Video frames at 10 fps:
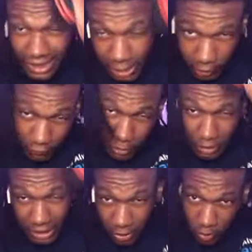you feel me?
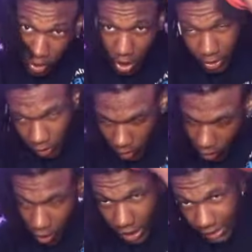You gotta do it
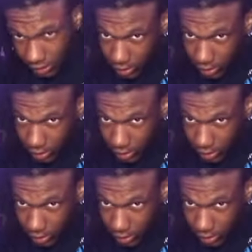hard.